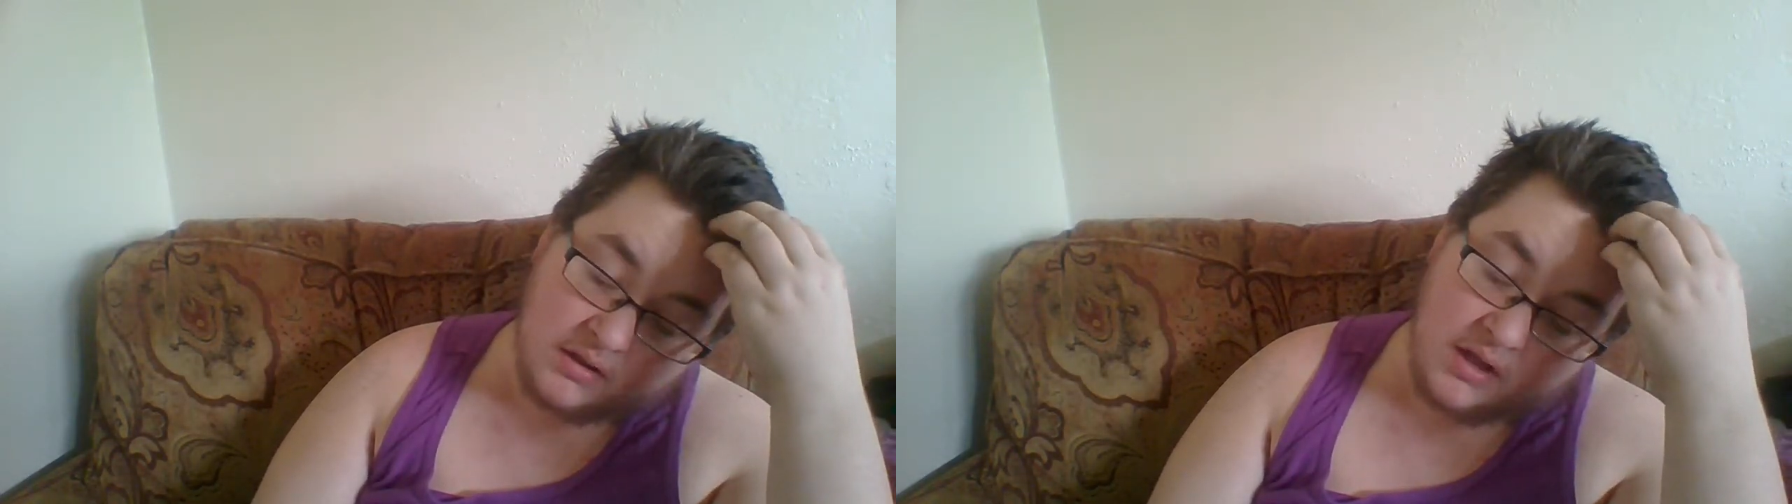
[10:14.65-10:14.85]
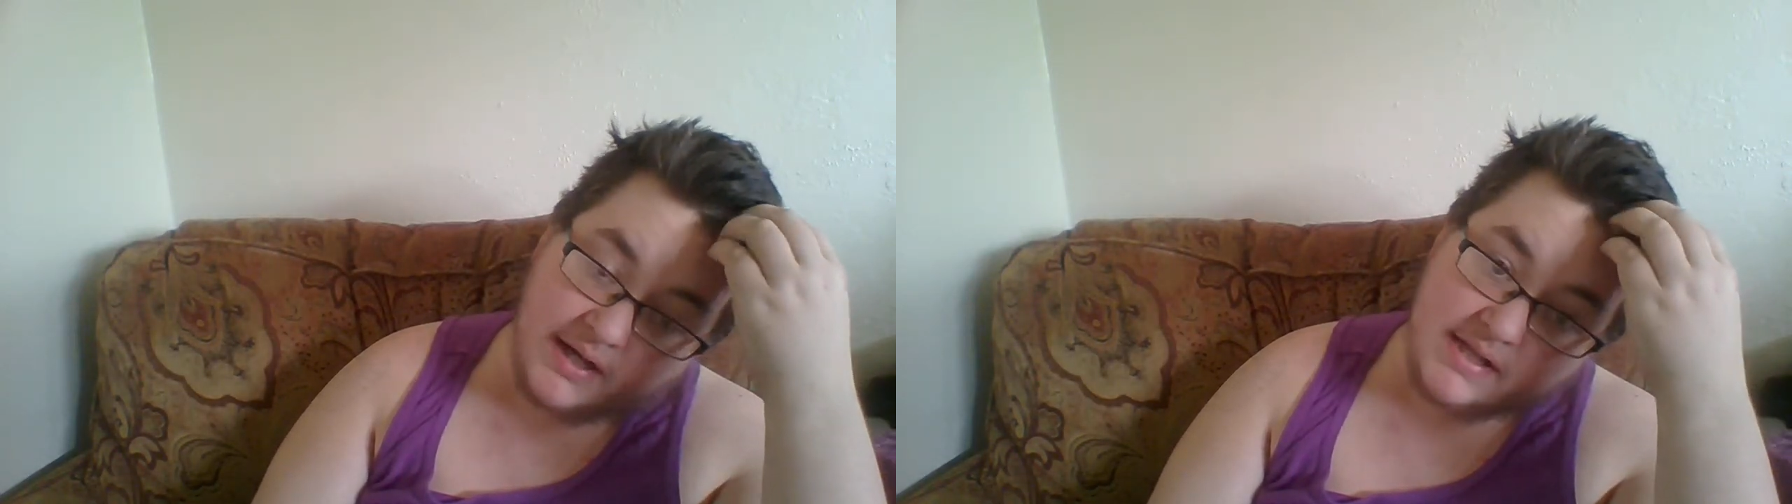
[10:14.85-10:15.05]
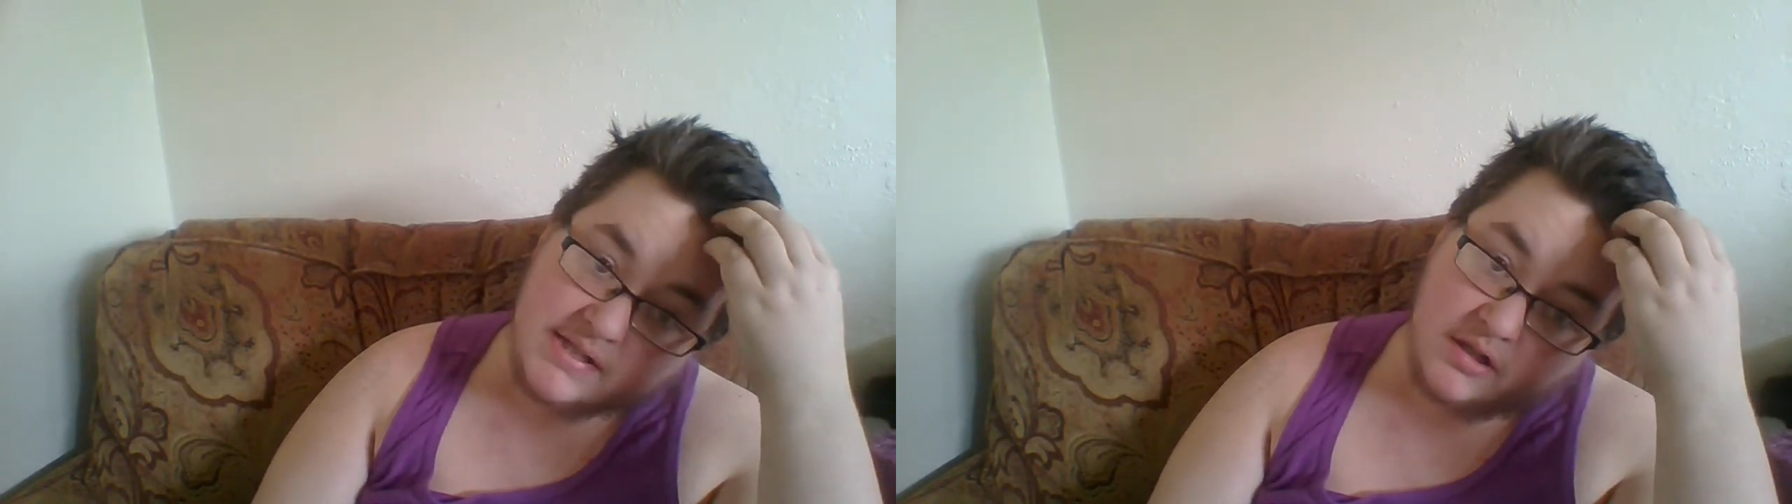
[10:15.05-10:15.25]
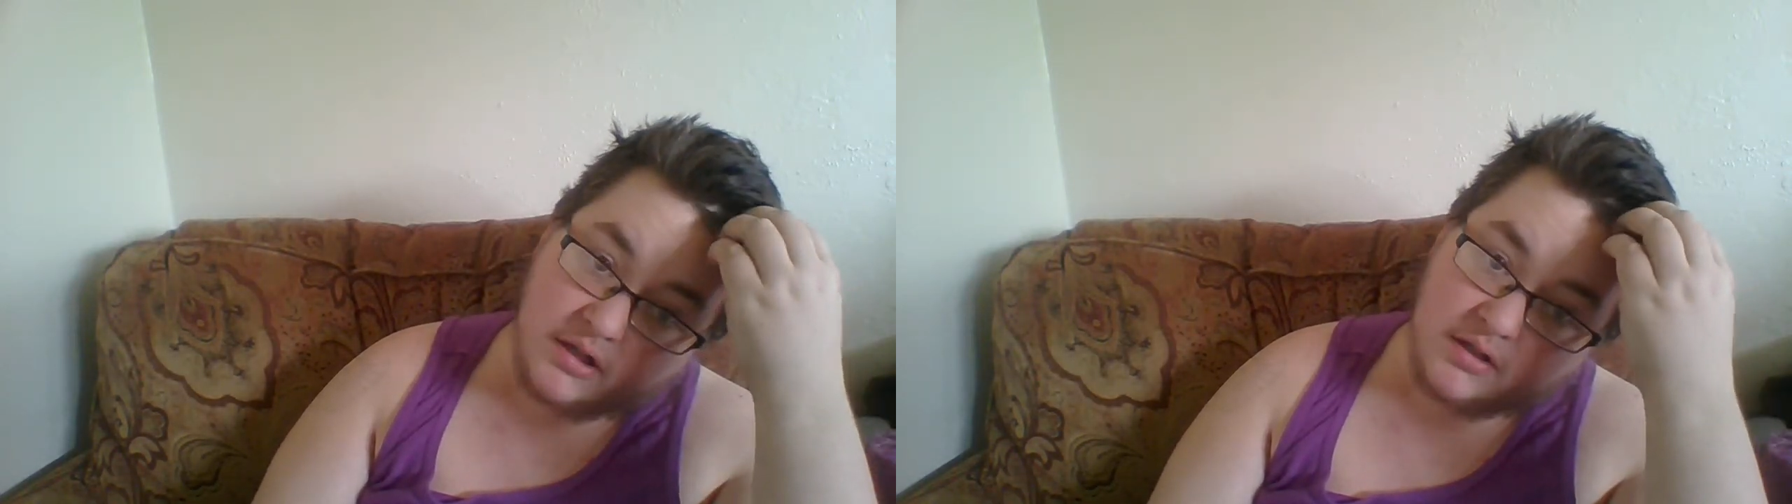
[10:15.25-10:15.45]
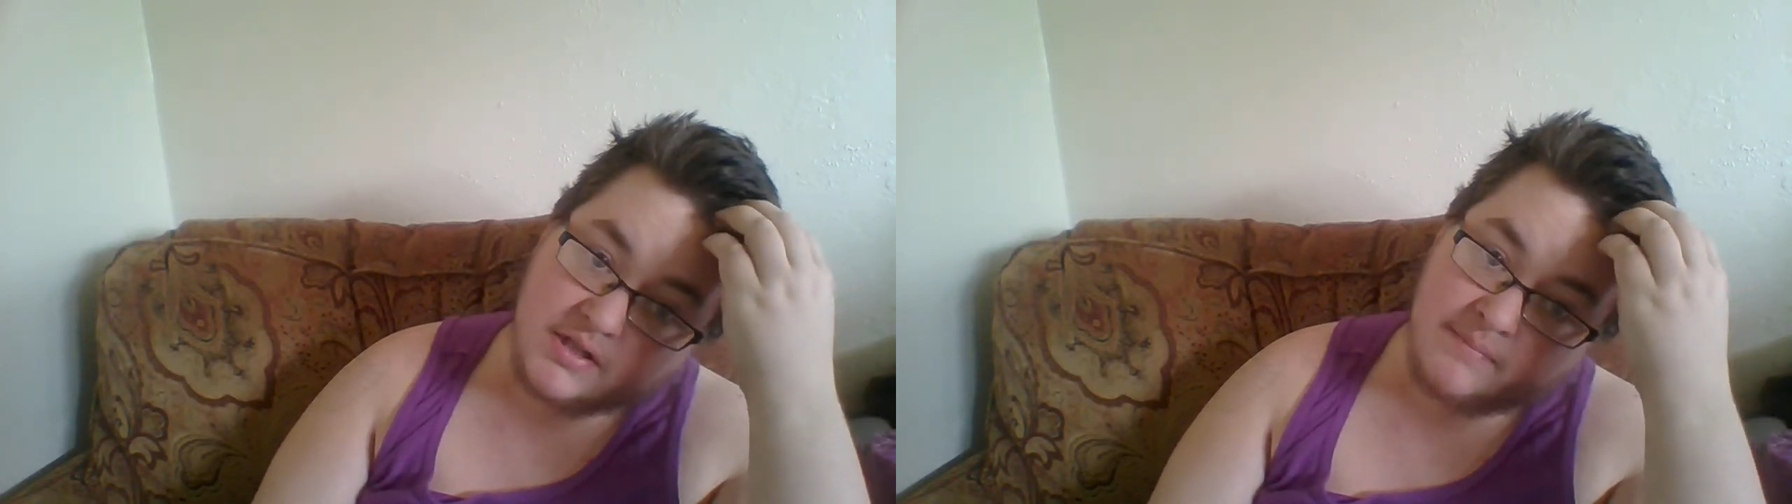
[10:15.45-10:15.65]
a lot
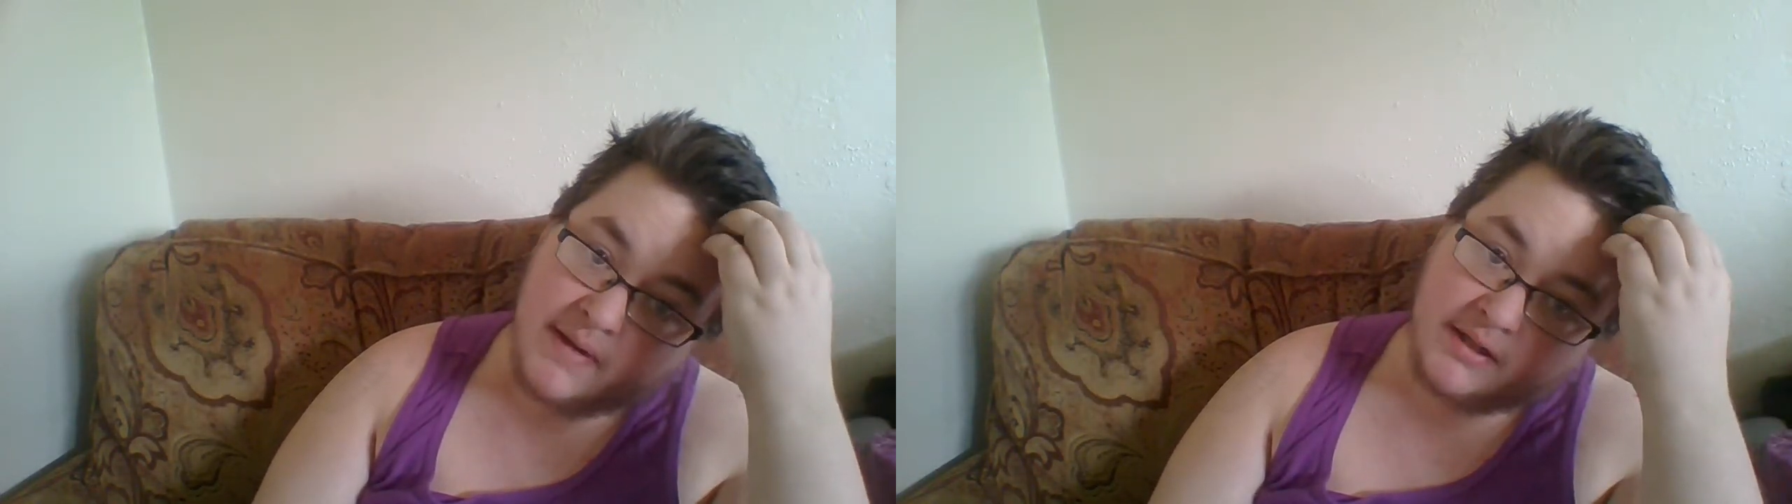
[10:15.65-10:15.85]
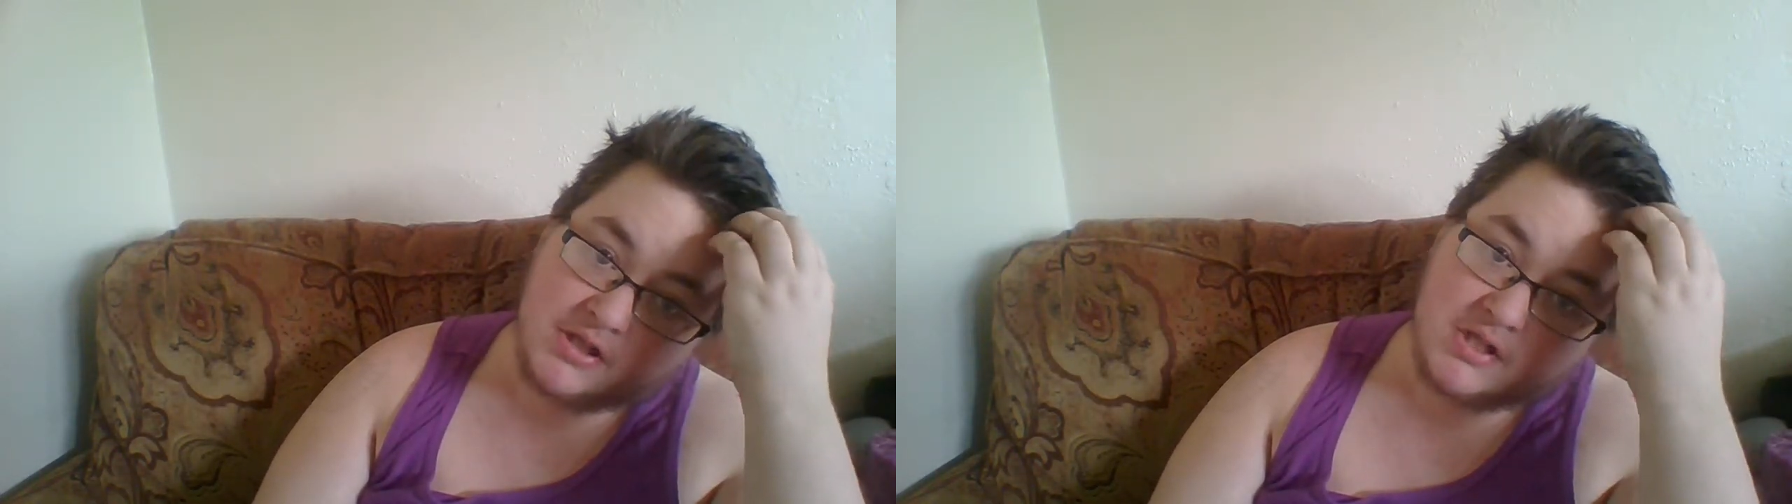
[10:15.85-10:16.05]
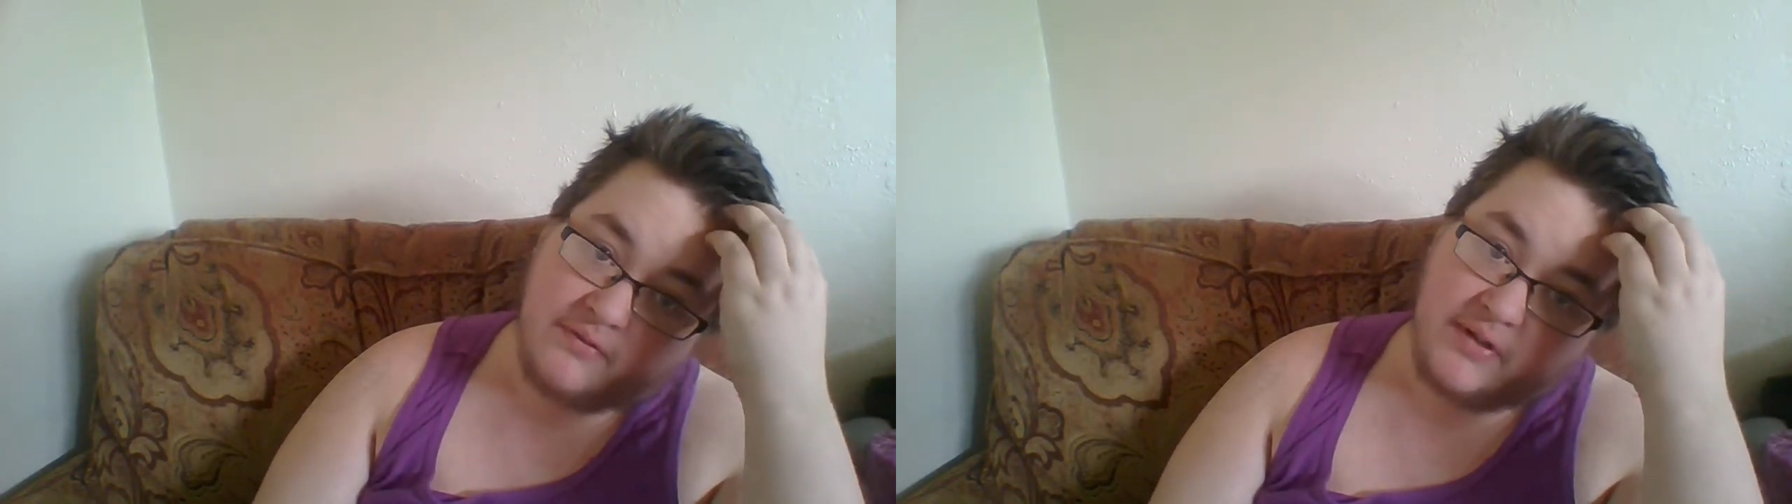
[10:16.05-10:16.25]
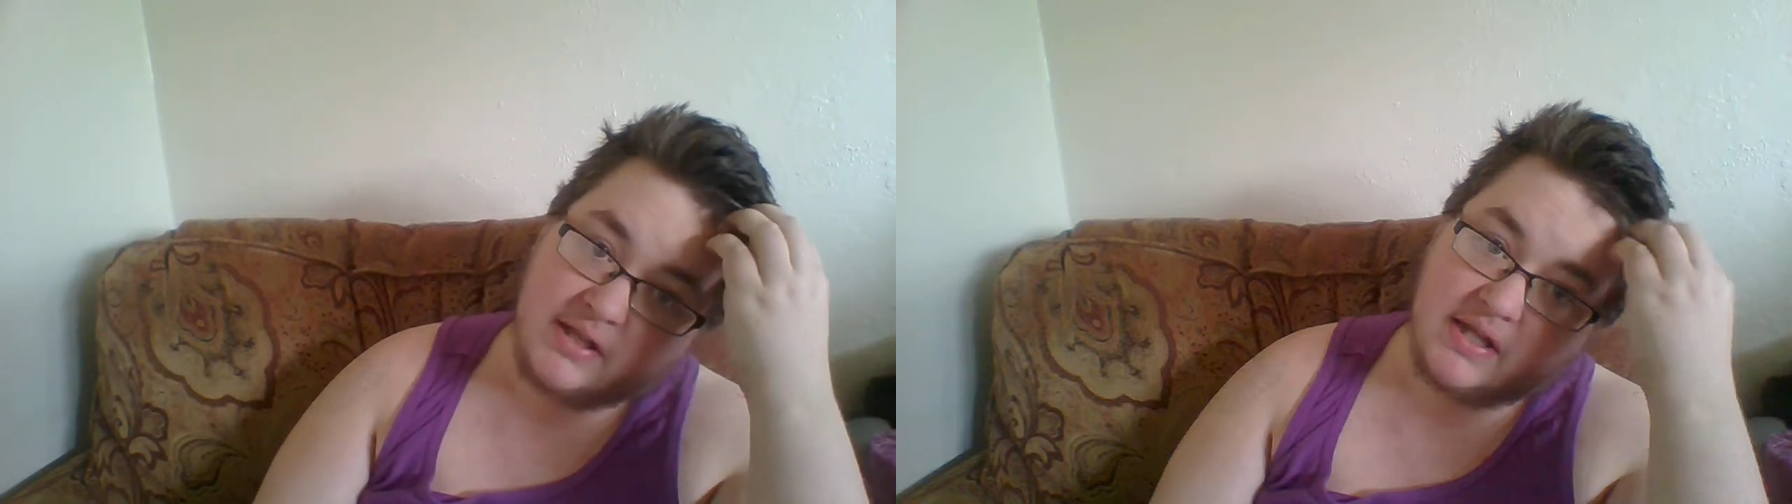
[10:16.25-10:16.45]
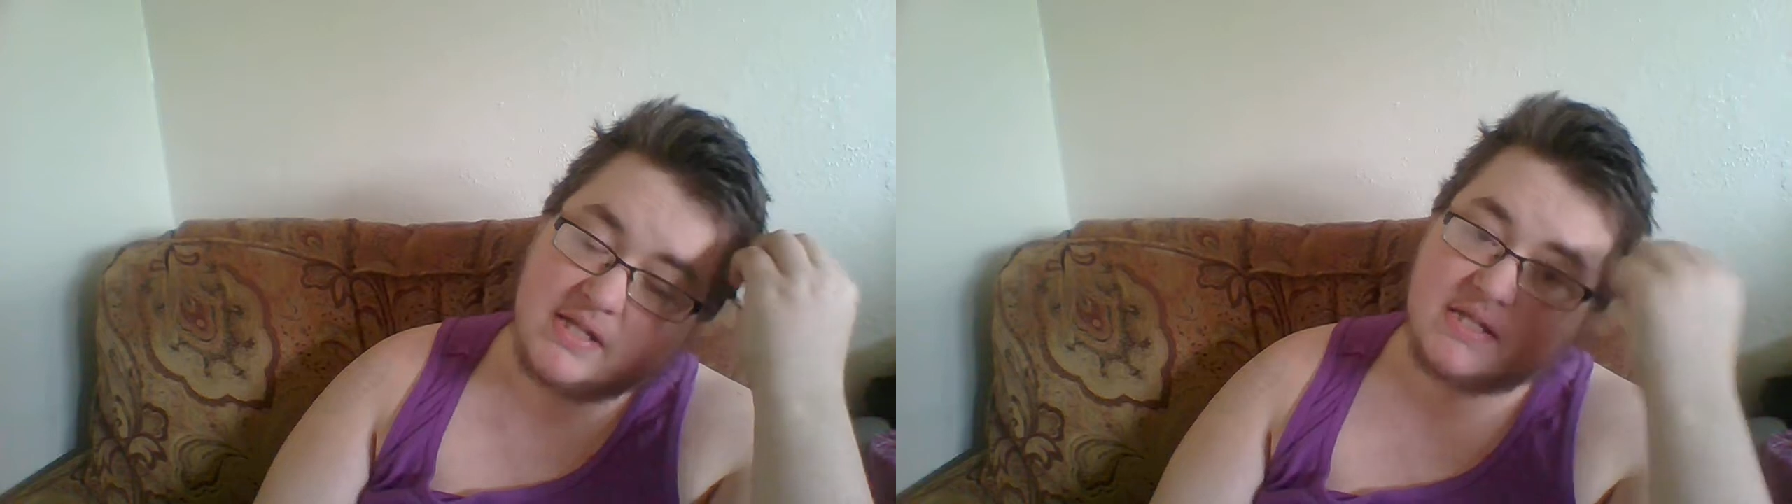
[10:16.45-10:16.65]
easier to manage stuff like
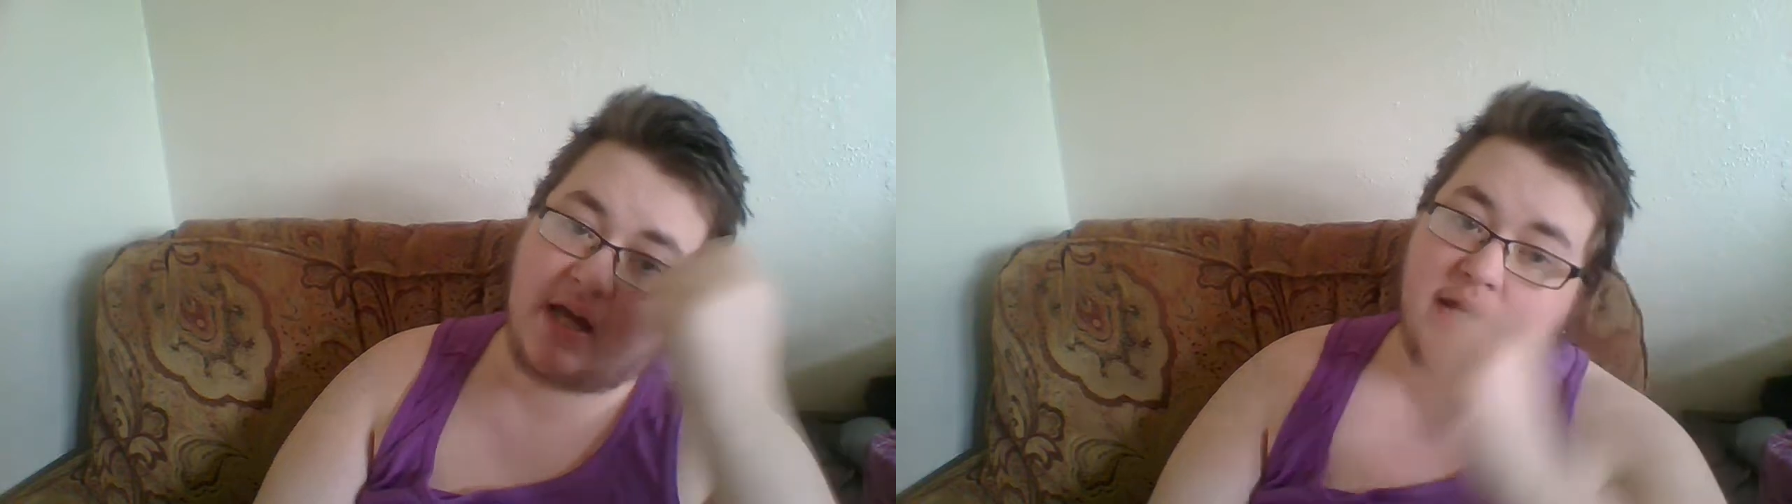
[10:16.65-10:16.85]
this.